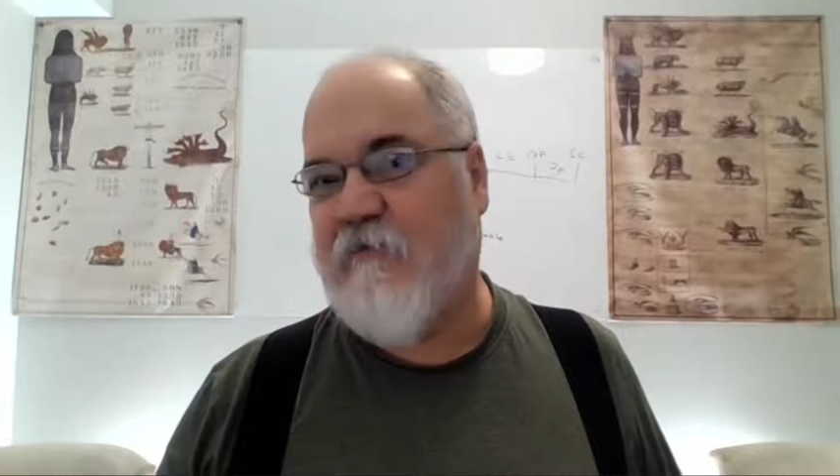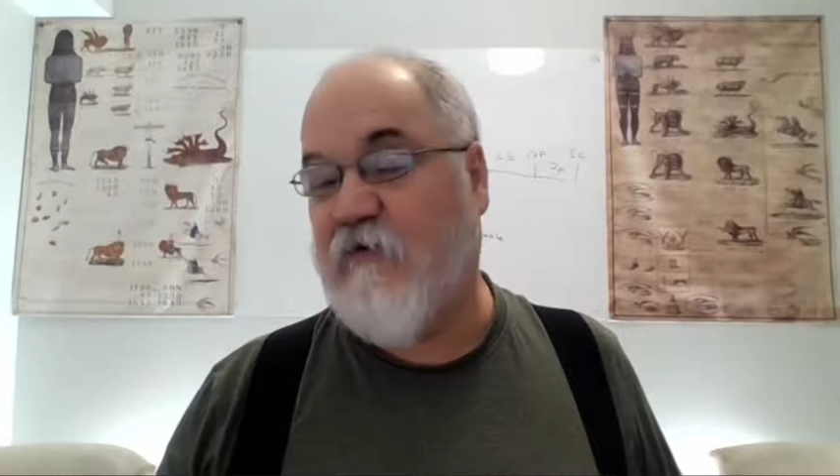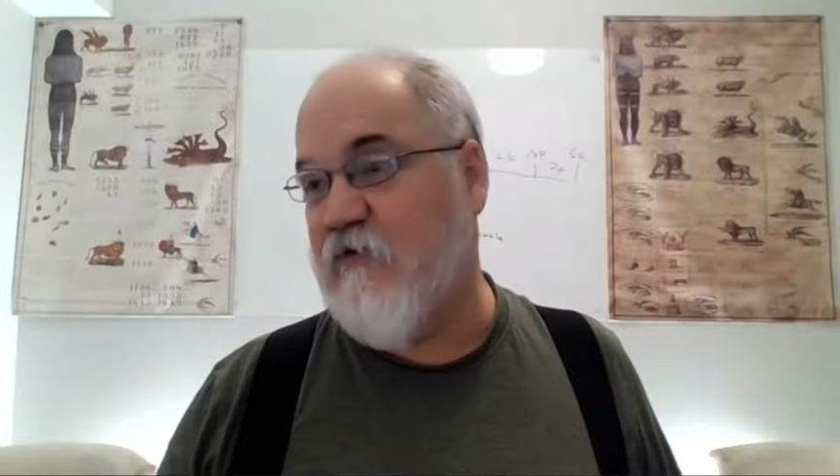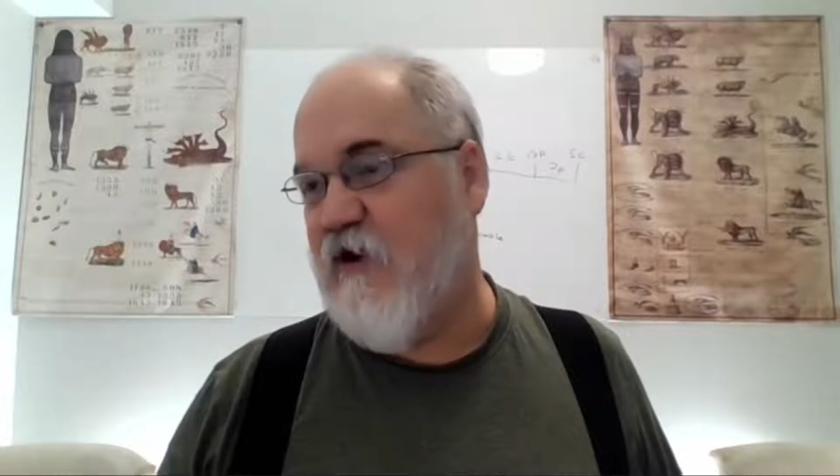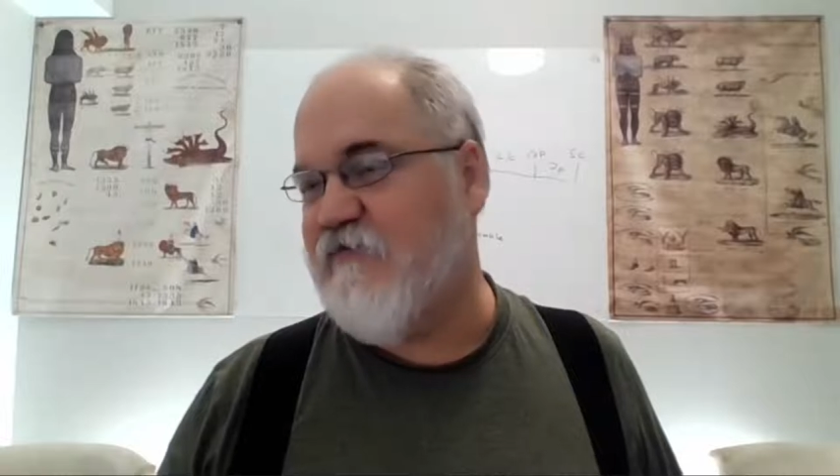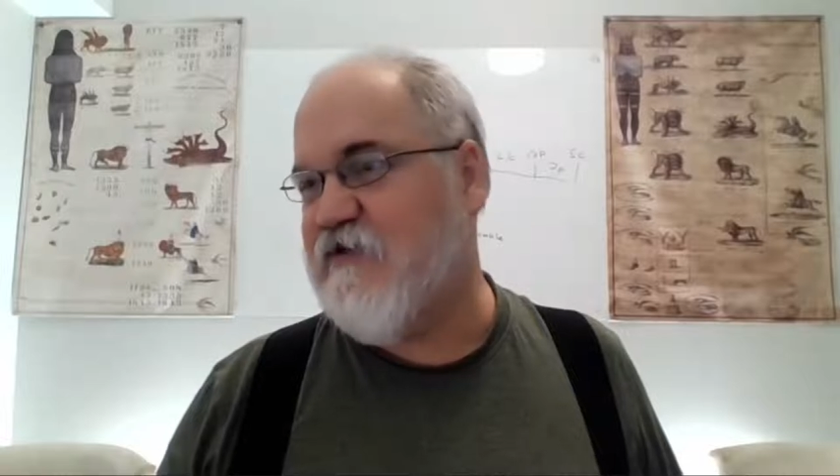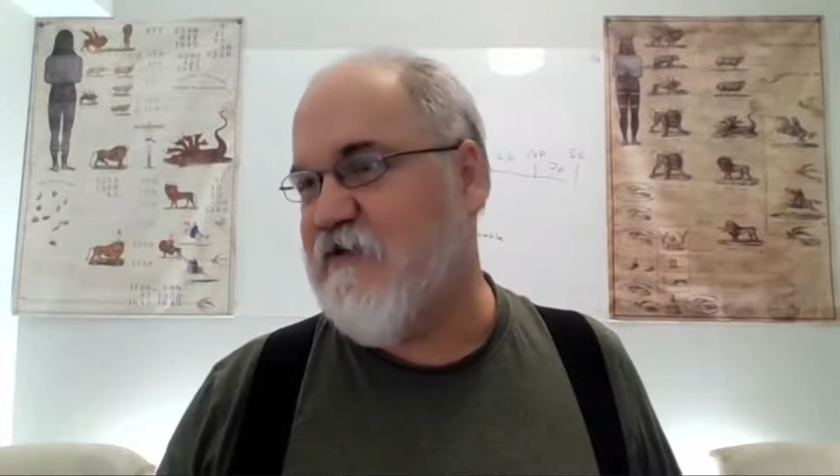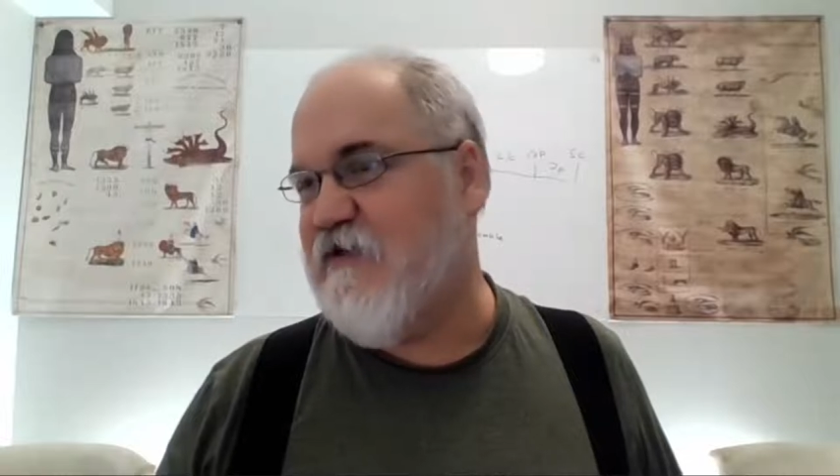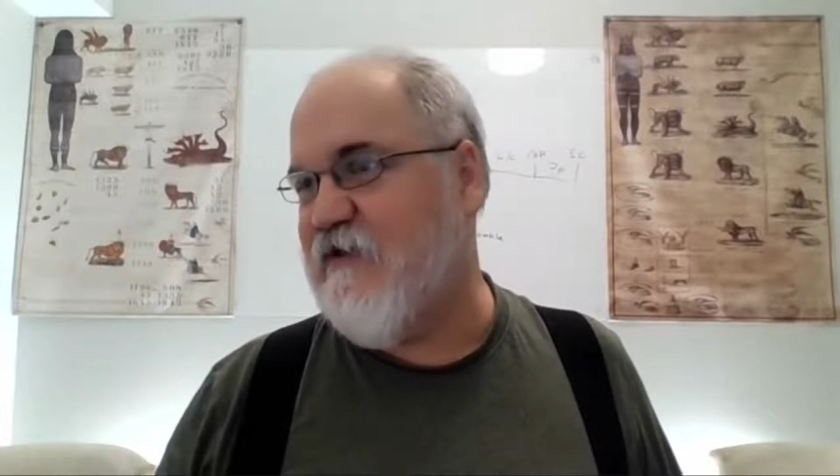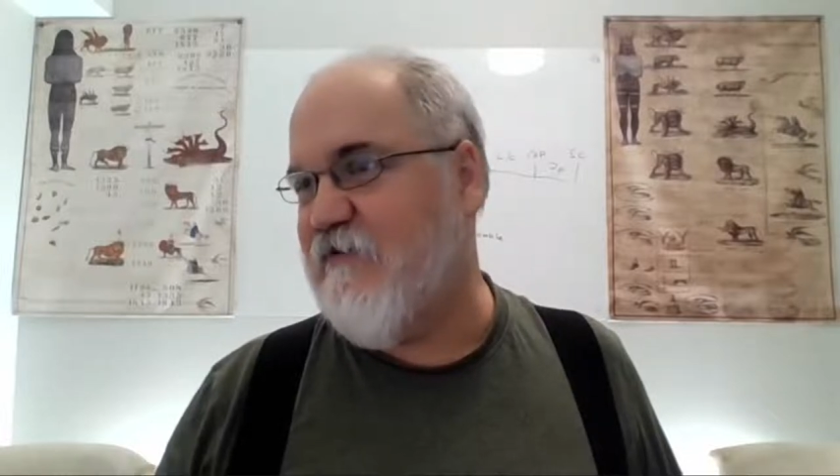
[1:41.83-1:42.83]
we were obviously
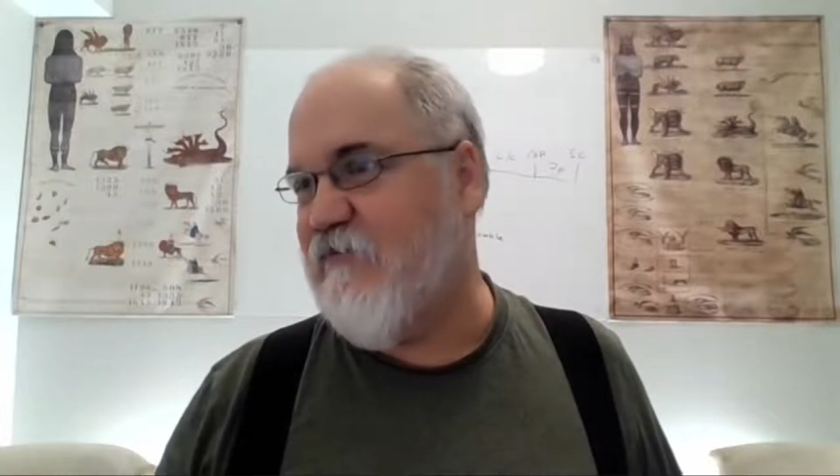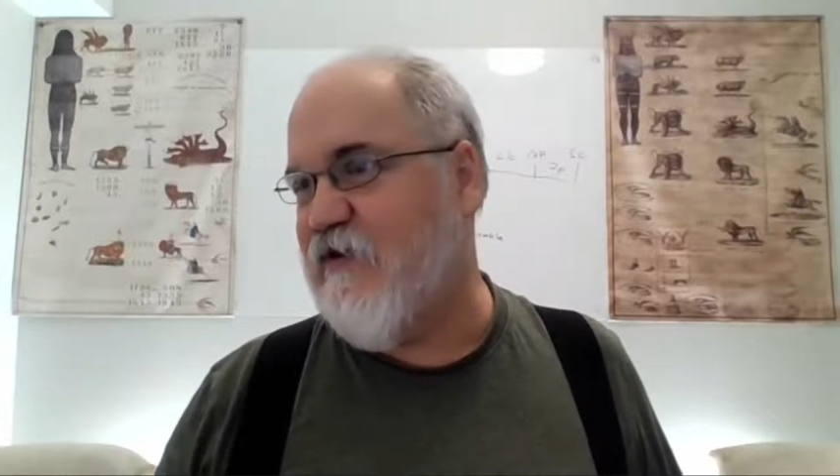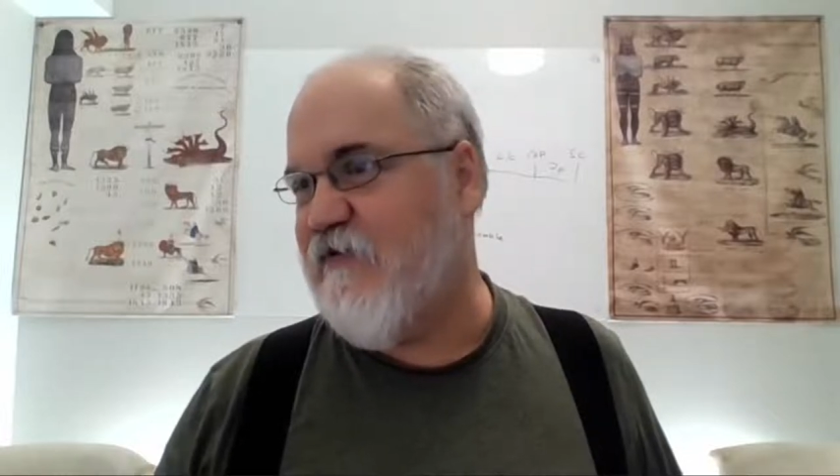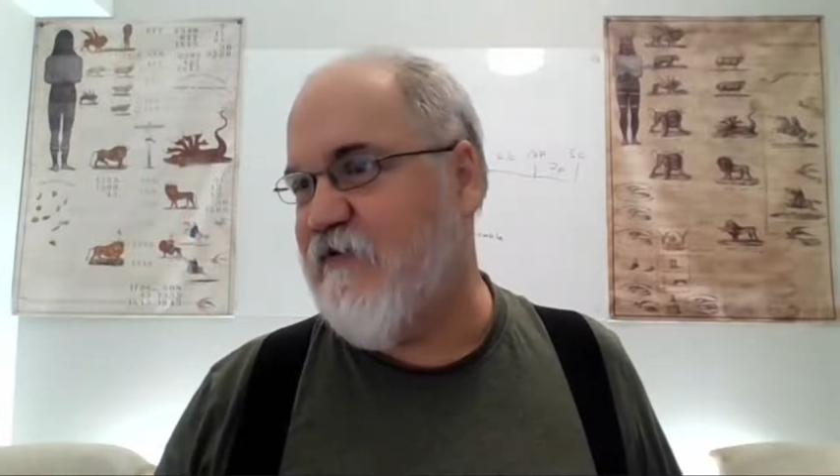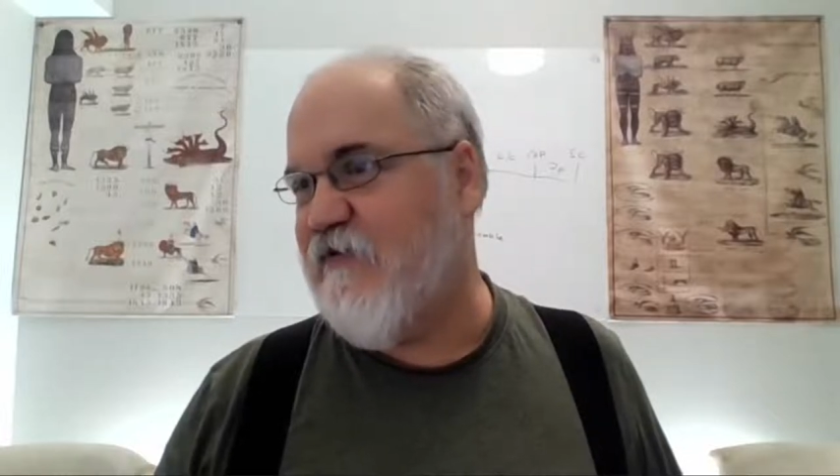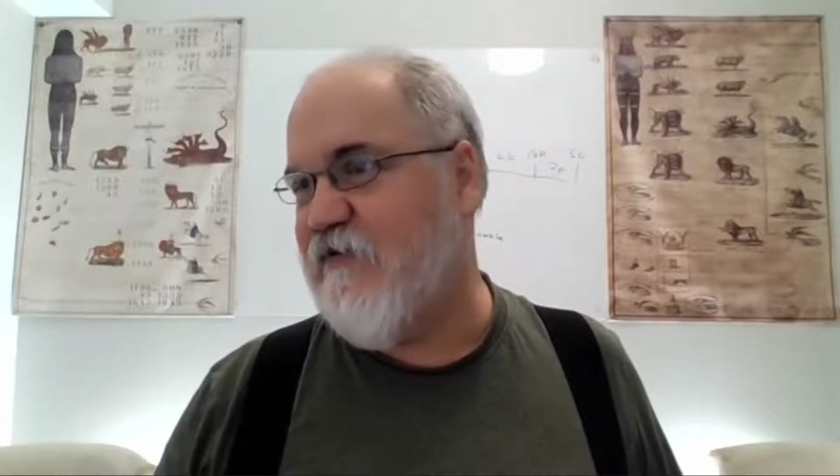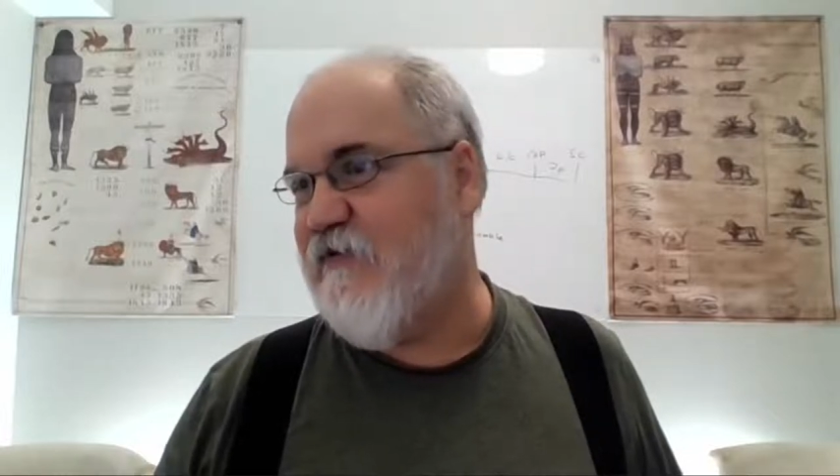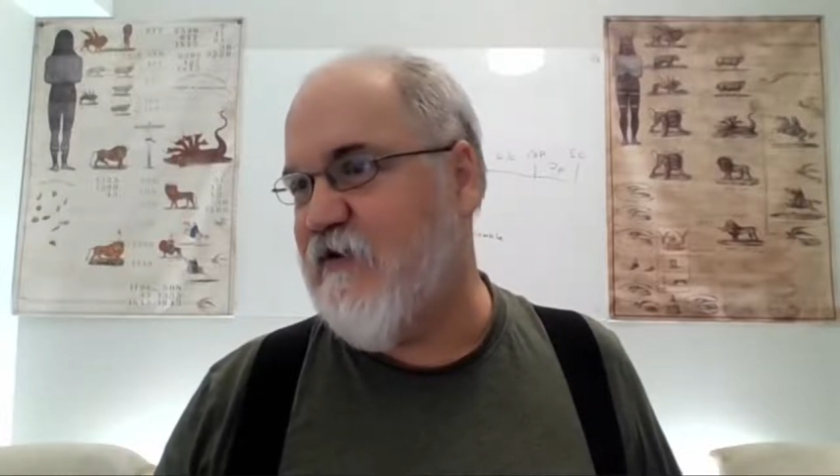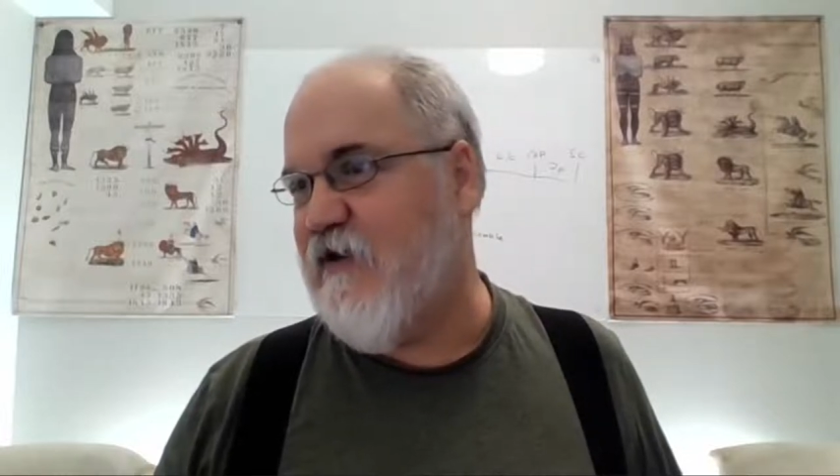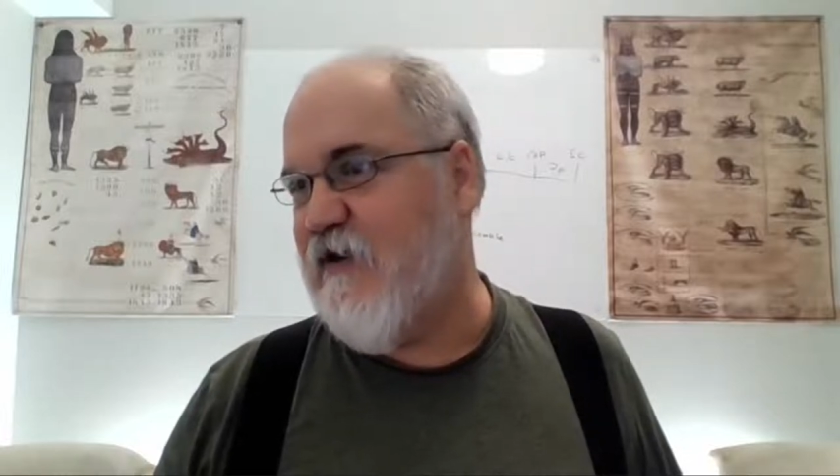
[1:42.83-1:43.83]
dealing with
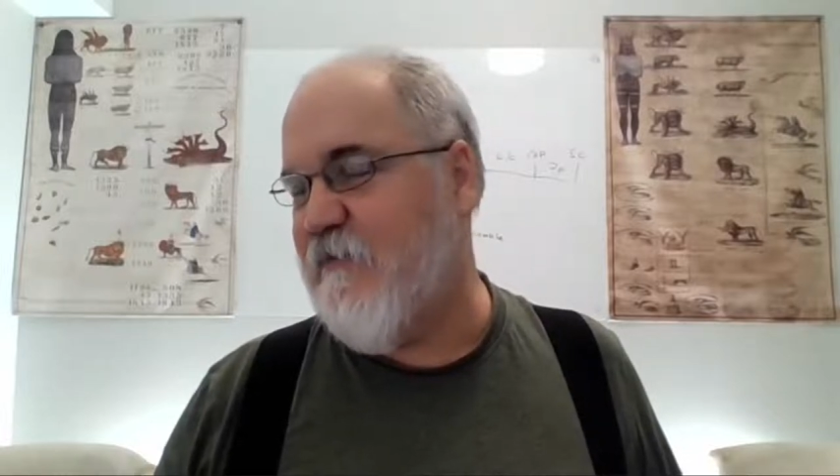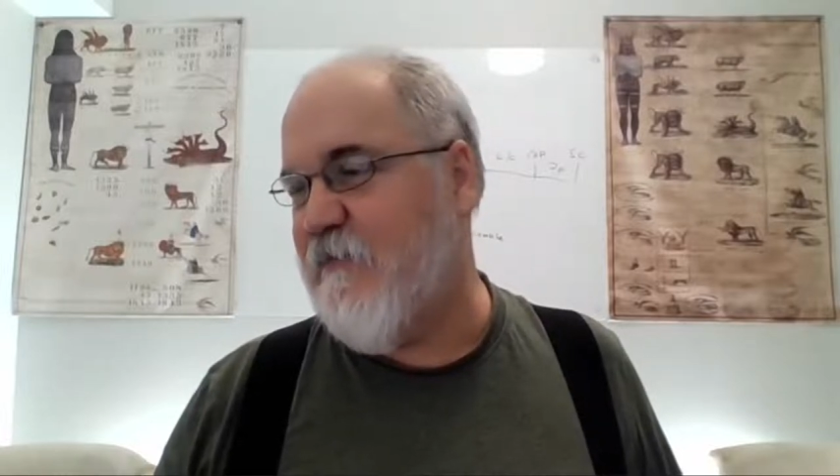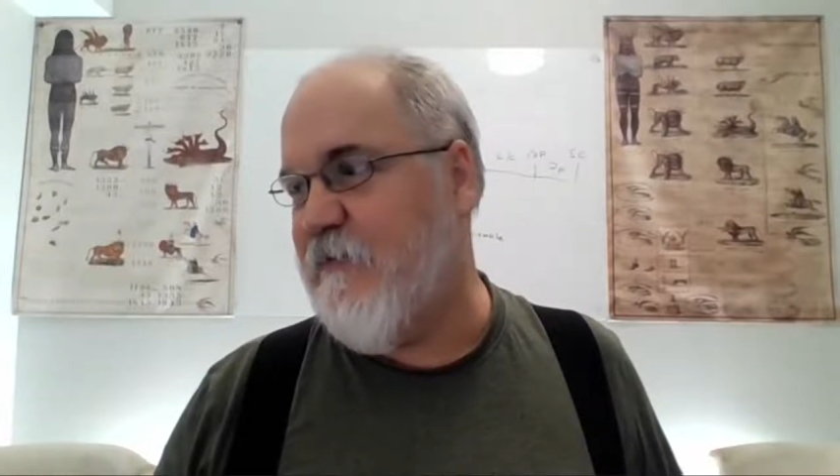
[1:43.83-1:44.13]
uh,